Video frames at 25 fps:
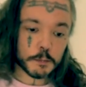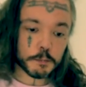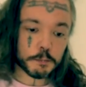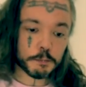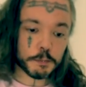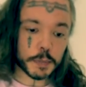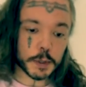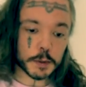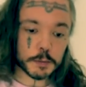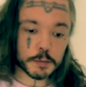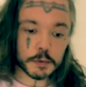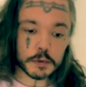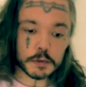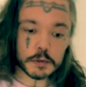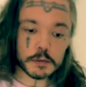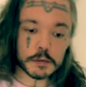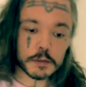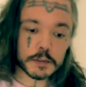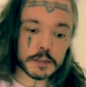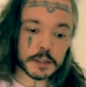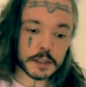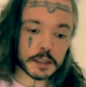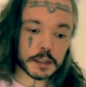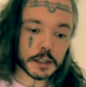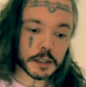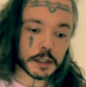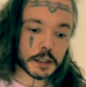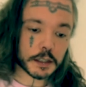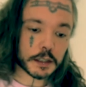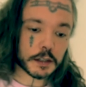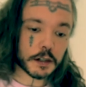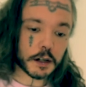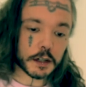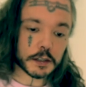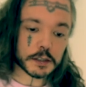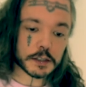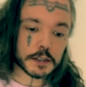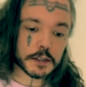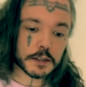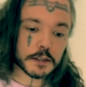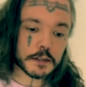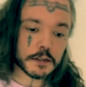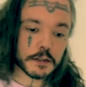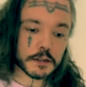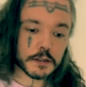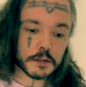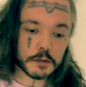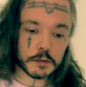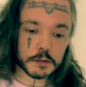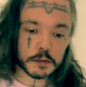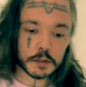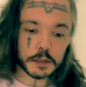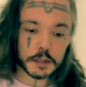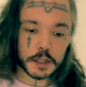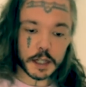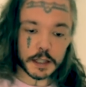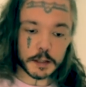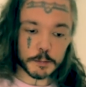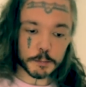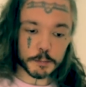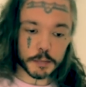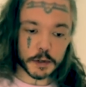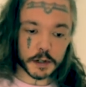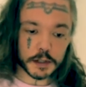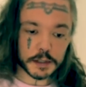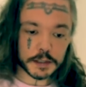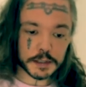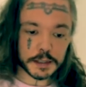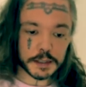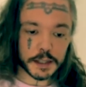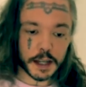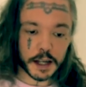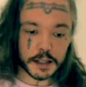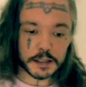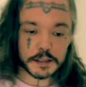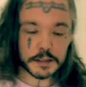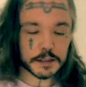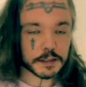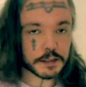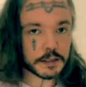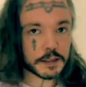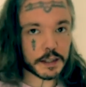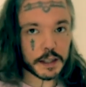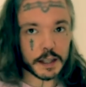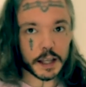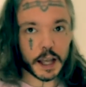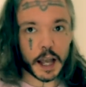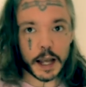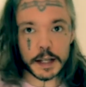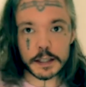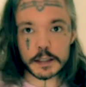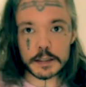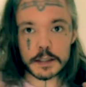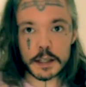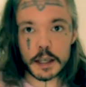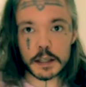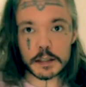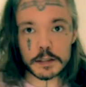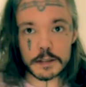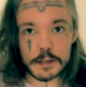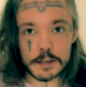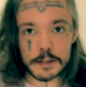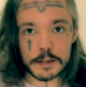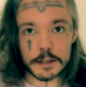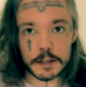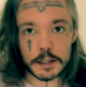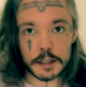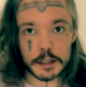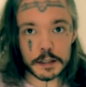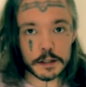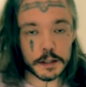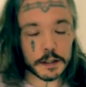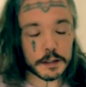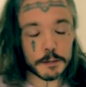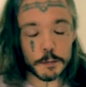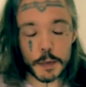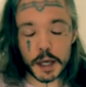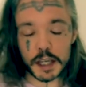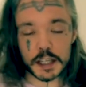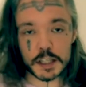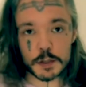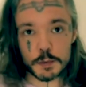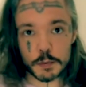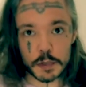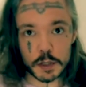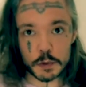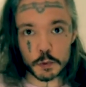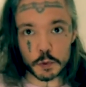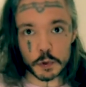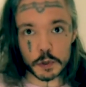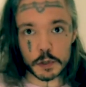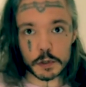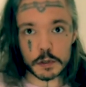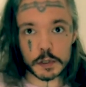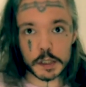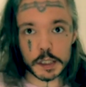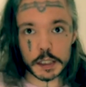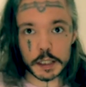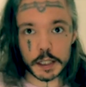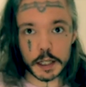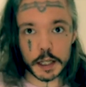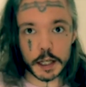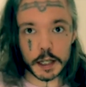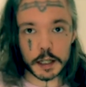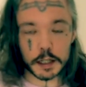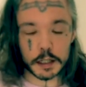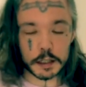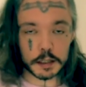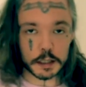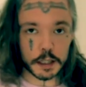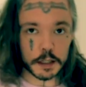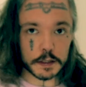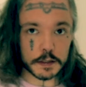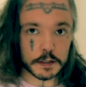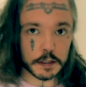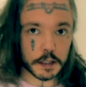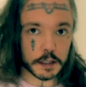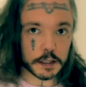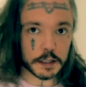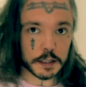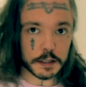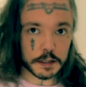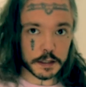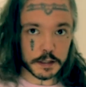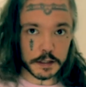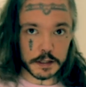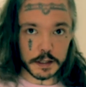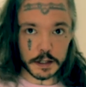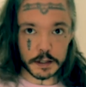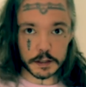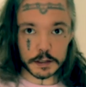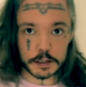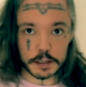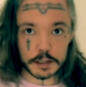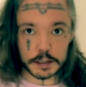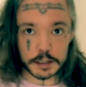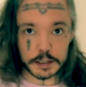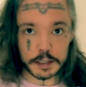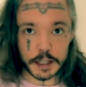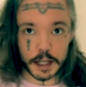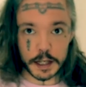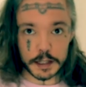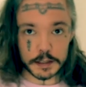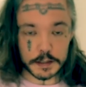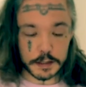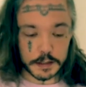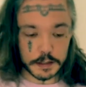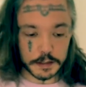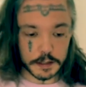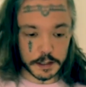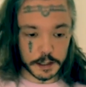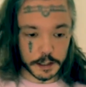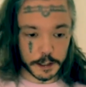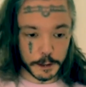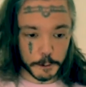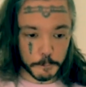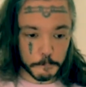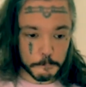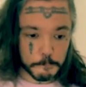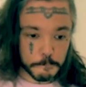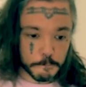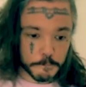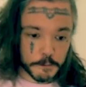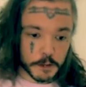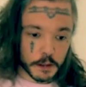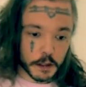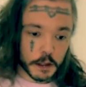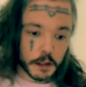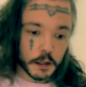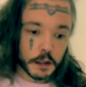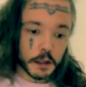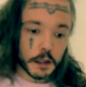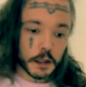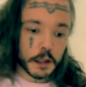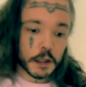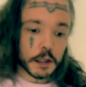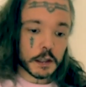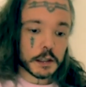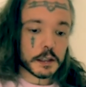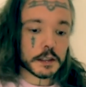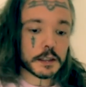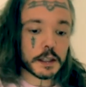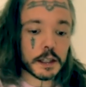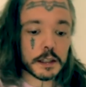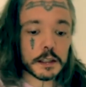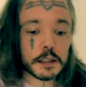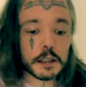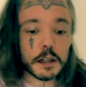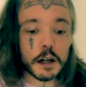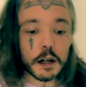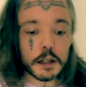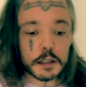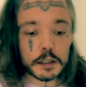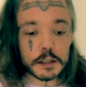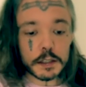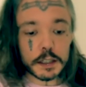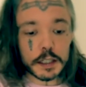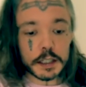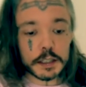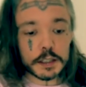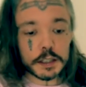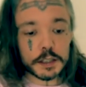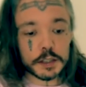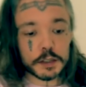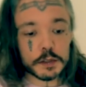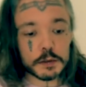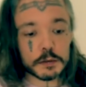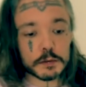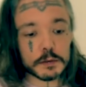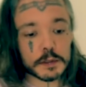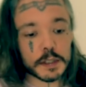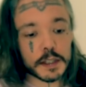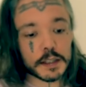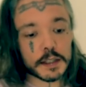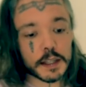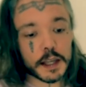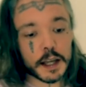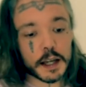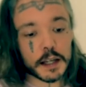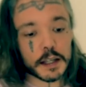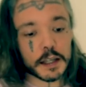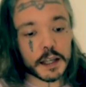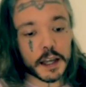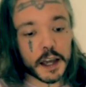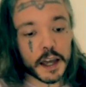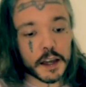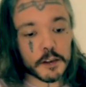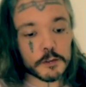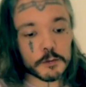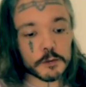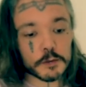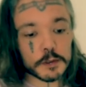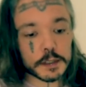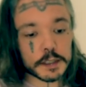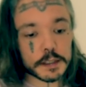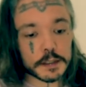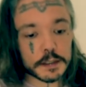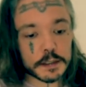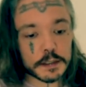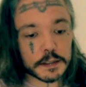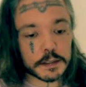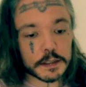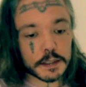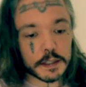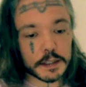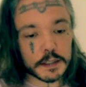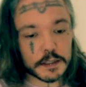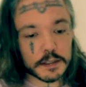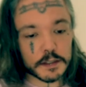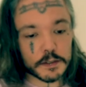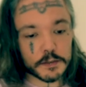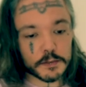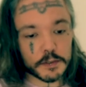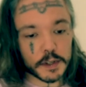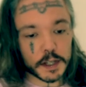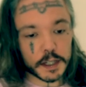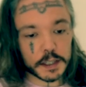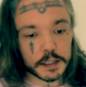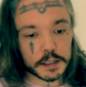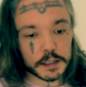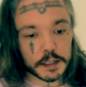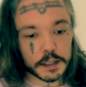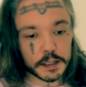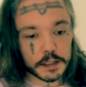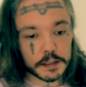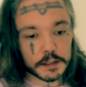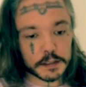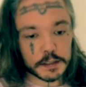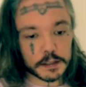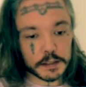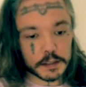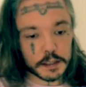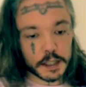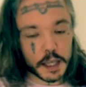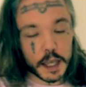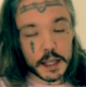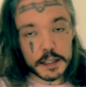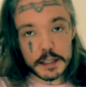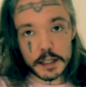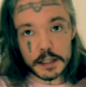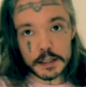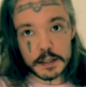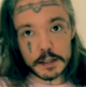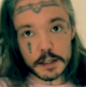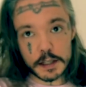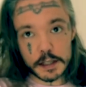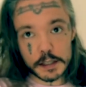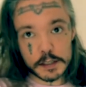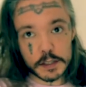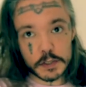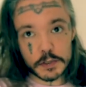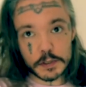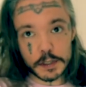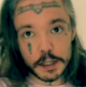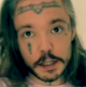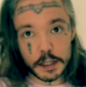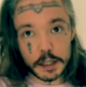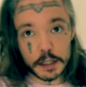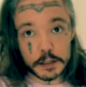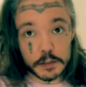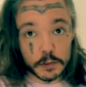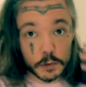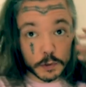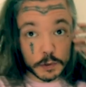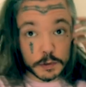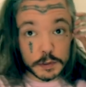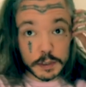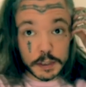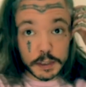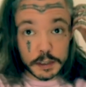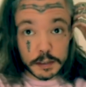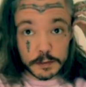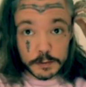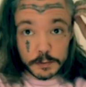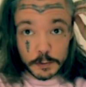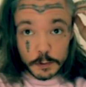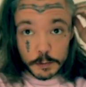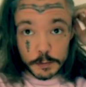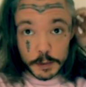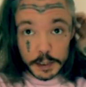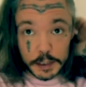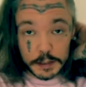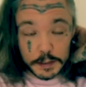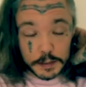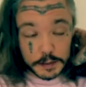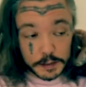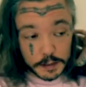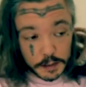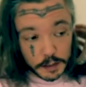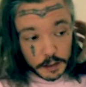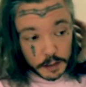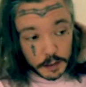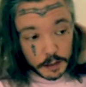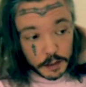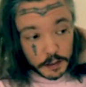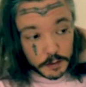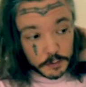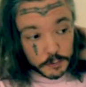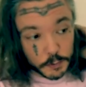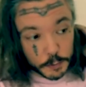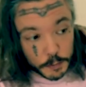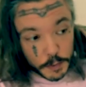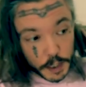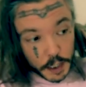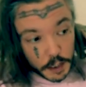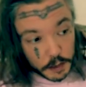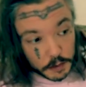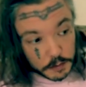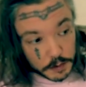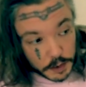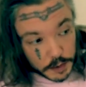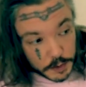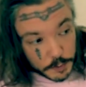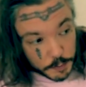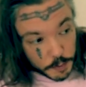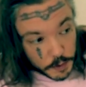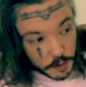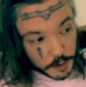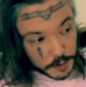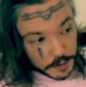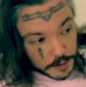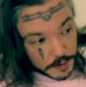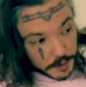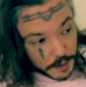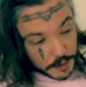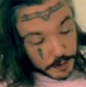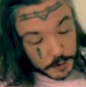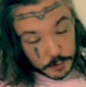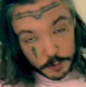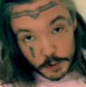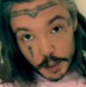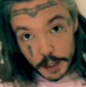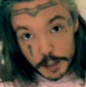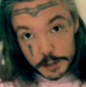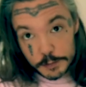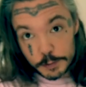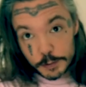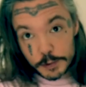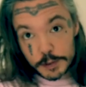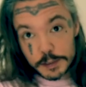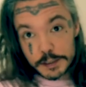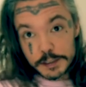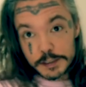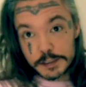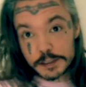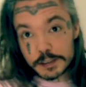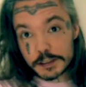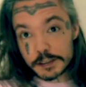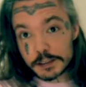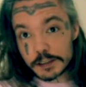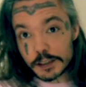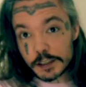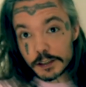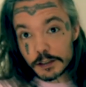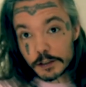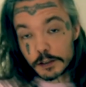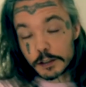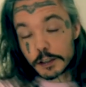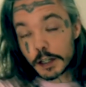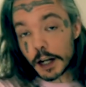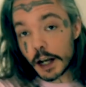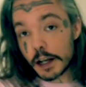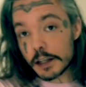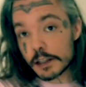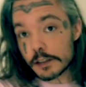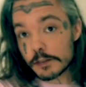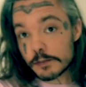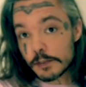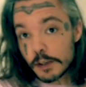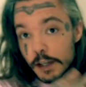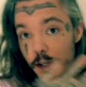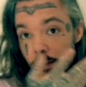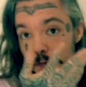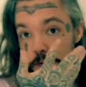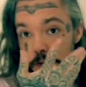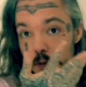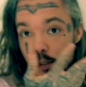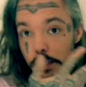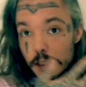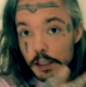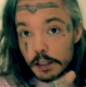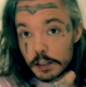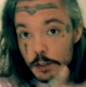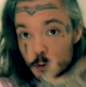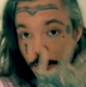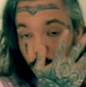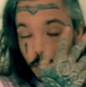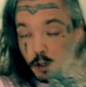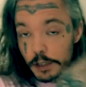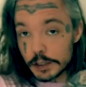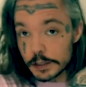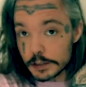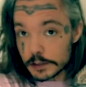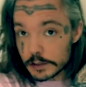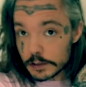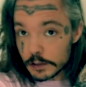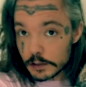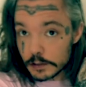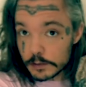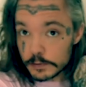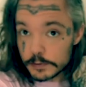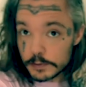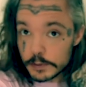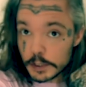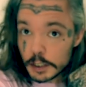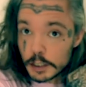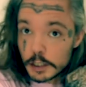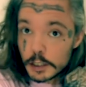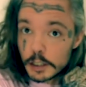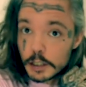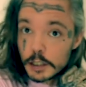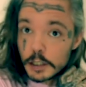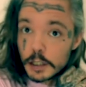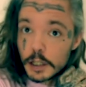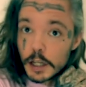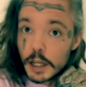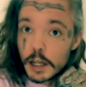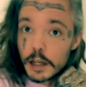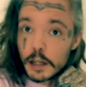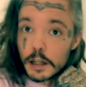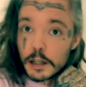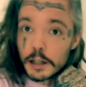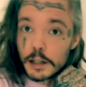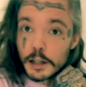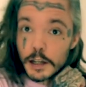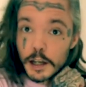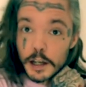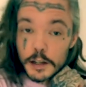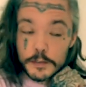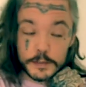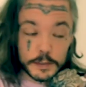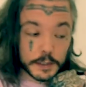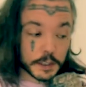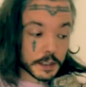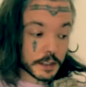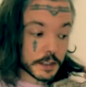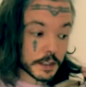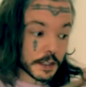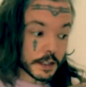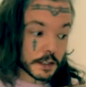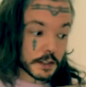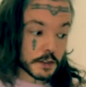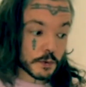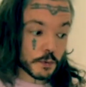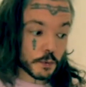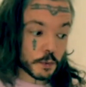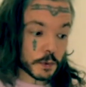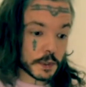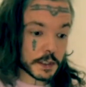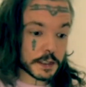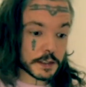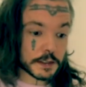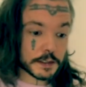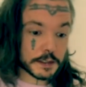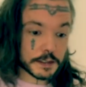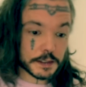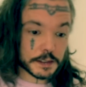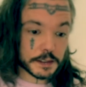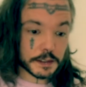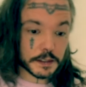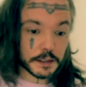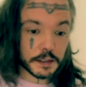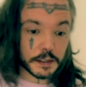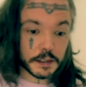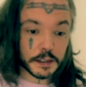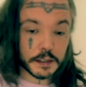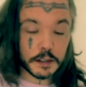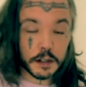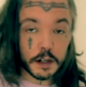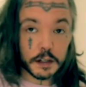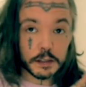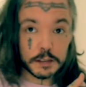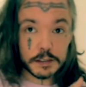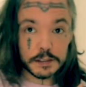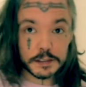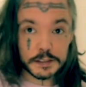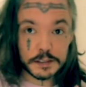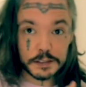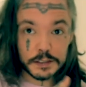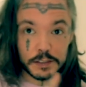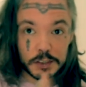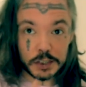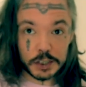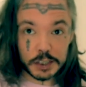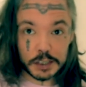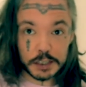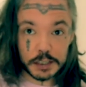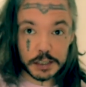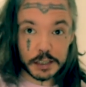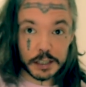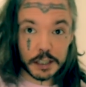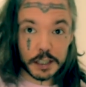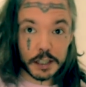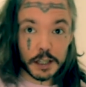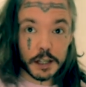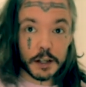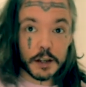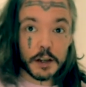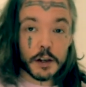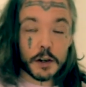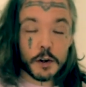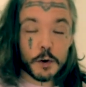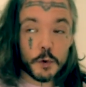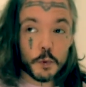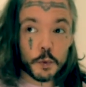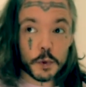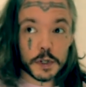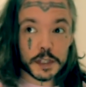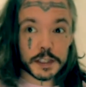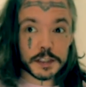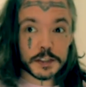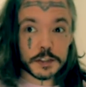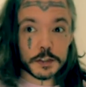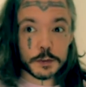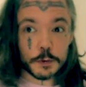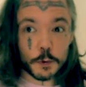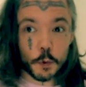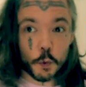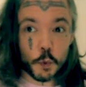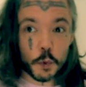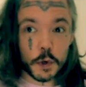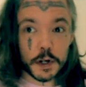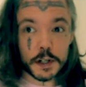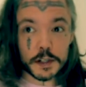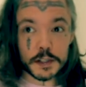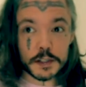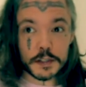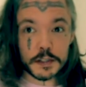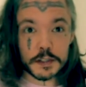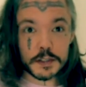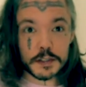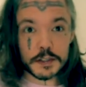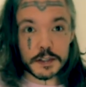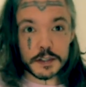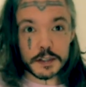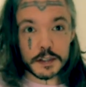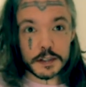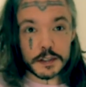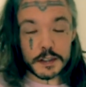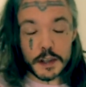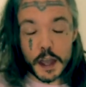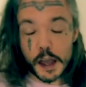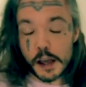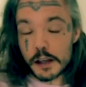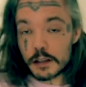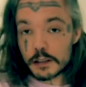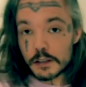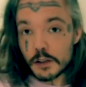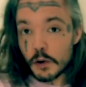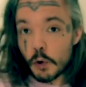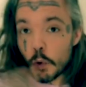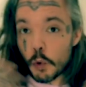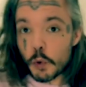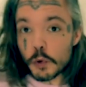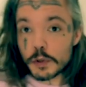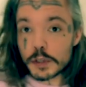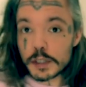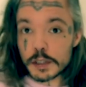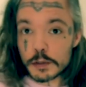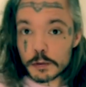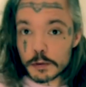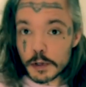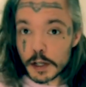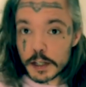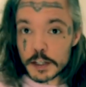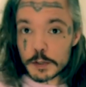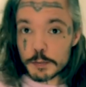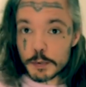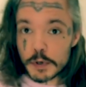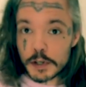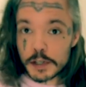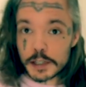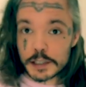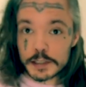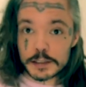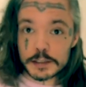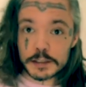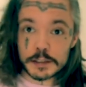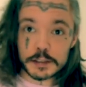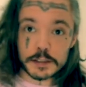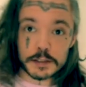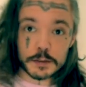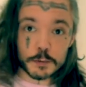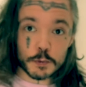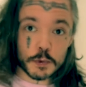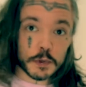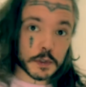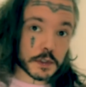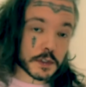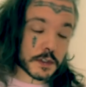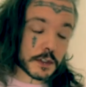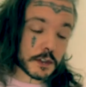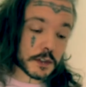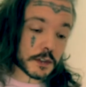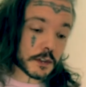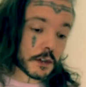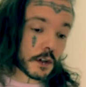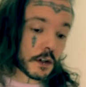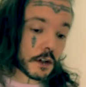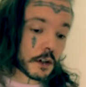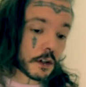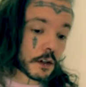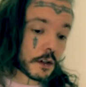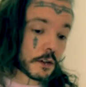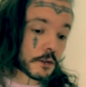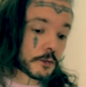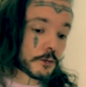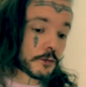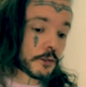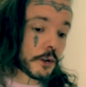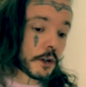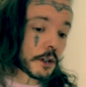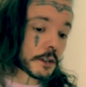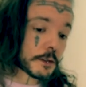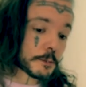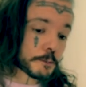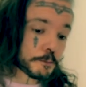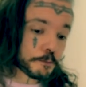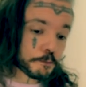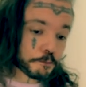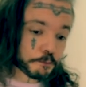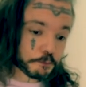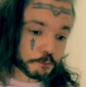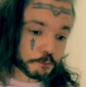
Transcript: People losing their consciousness or at a party. I just hate to see it. It makes me worry, and it's not necessarily the nicest thing. Then the other issue that I have with it is the fact that, as I said, you can get horny from it. From my own experience, I tried once, or I have had the experience of having sex with on G, which was a whole new experience. It was fun.